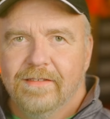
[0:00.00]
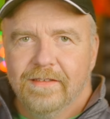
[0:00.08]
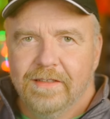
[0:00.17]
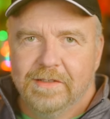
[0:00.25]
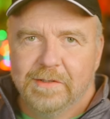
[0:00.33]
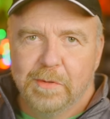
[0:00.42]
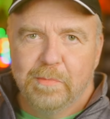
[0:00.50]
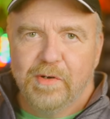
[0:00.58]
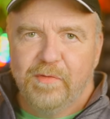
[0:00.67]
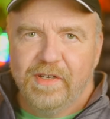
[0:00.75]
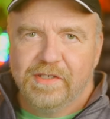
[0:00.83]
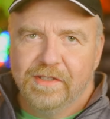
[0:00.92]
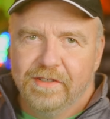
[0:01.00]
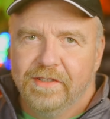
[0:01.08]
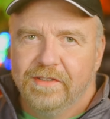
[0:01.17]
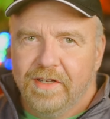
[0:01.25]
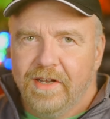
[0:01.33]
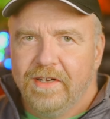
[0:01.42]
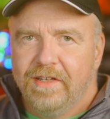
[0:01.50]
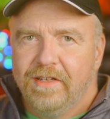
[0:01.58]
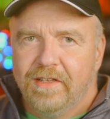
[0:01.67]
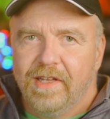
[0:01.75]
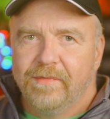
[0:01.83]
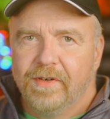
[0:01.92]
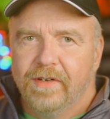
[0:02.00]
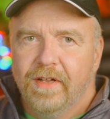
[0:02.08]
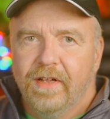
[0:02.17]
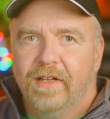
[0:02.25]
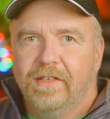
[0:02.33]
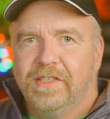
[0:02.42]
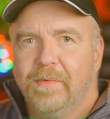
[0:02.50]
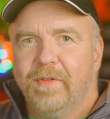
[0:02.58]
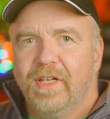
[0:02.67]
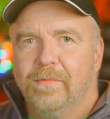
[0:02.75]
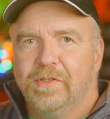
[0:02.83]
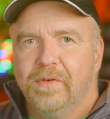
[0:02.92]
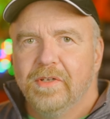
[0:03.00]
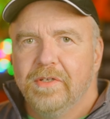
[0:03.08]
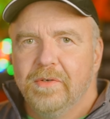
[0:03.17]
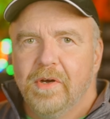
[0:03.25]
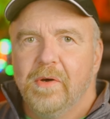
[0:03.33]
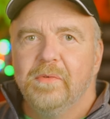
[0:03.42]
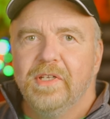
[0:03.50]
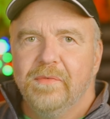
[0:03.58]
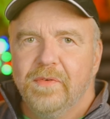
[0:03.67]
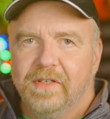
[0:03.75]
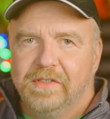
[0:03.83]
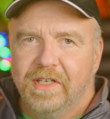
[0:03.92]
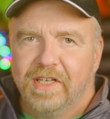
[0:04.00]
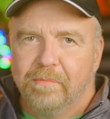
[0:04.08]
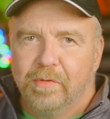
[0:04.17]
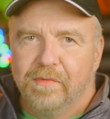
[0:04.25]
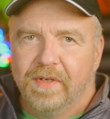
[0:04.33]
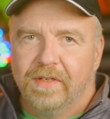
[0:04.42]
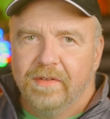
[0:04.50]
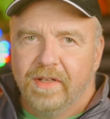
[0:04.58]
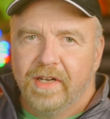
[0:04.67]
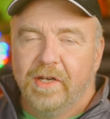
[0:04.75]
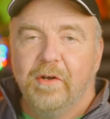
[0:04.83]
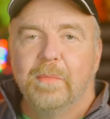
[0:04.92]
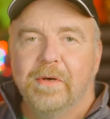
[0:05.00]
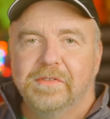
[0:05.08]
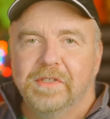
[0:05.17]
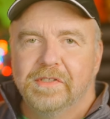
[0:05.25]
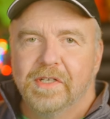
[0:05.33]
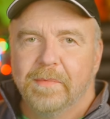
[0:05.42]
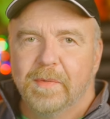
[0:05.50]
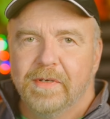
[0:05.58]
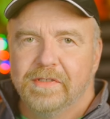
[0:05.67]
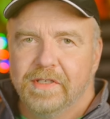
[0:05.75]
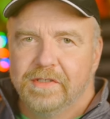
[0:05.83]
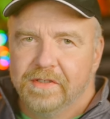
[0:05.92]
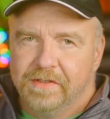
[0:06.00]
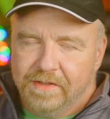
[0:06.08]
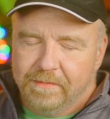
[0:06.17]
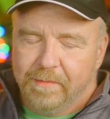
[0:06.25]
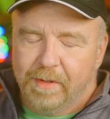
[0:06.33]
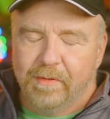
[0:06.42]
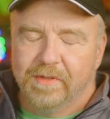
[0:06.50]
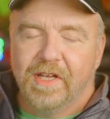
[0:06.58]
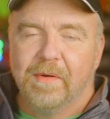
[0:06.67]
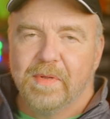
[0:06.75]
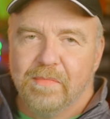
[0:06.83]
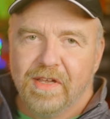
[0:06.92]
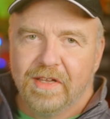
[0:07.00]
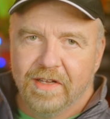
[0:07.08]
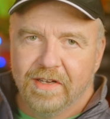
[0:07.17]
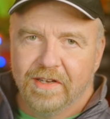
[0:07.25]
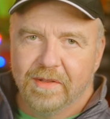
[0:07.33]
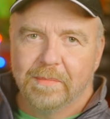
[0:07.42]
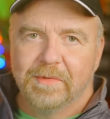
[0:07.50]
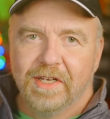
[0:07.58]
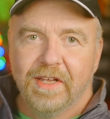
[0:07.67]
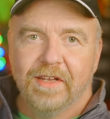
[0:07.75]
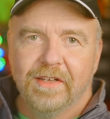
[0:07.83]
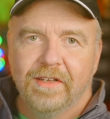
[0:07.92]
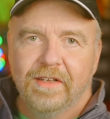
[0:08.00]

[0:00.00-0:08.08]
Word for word: It's super efficient, tiny, clever, and something I'm showing you only for the sake of proving that I know about such optimizations, but will not be making any of them today.